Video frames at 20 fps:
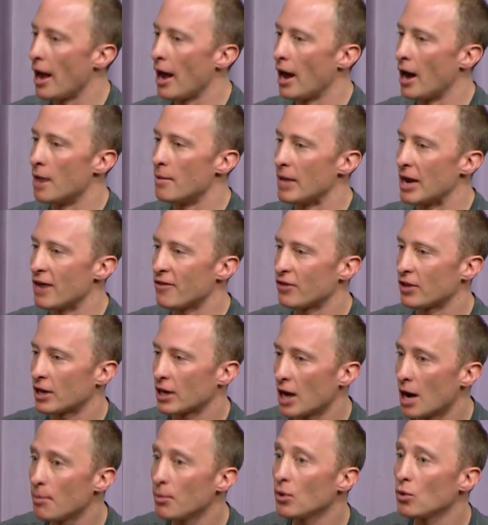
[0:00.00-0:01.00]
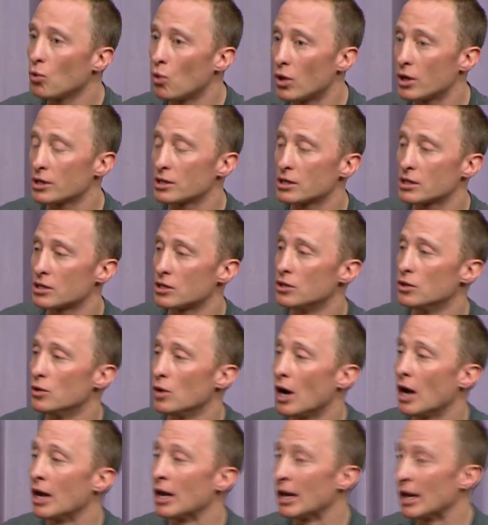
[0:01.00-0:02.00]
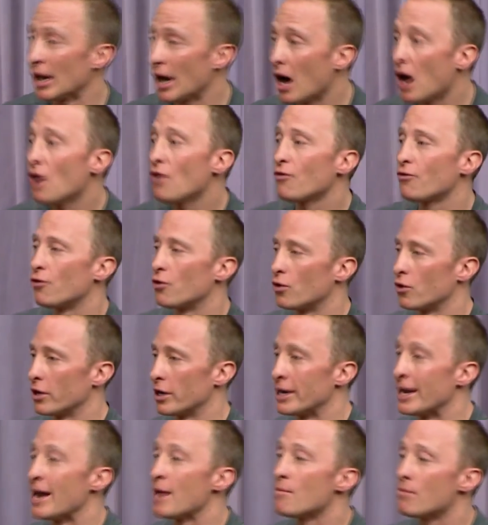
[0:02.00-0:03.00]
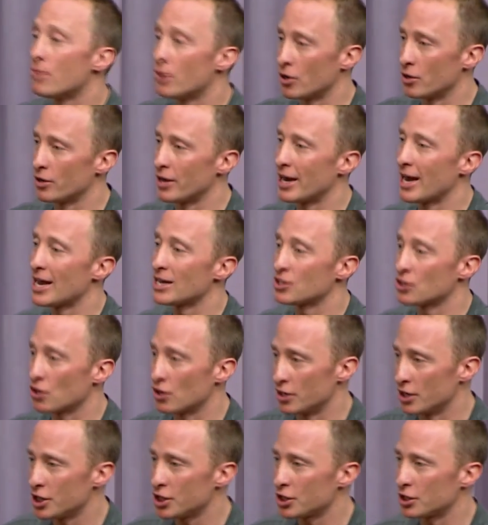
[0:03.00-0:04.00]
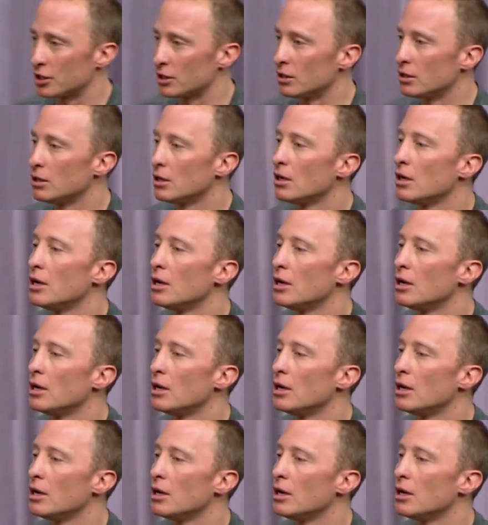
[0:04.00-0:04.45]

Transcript: If the couple wants to allow for an embryo that has a condition,